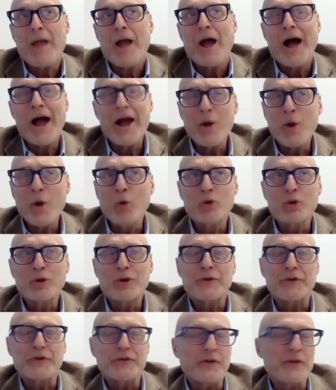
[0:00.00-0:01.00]
I don't
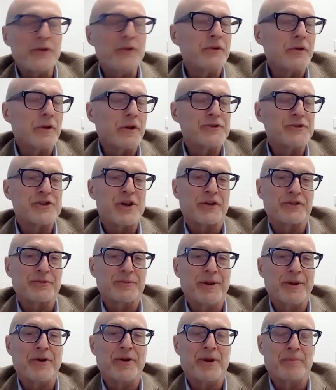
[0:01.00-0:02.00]
look at seasonal
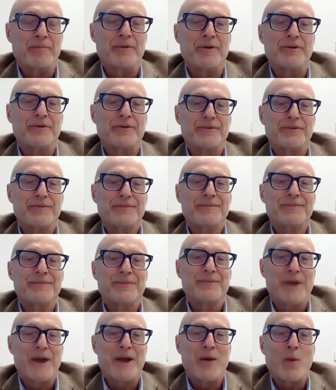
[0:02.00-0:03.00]
adjustment numbers,
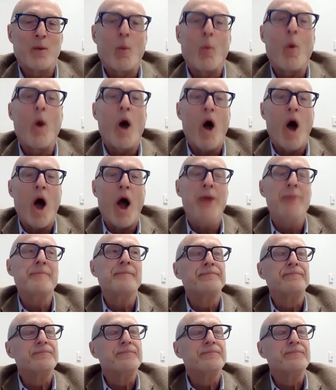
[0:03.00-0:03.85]
right? Why?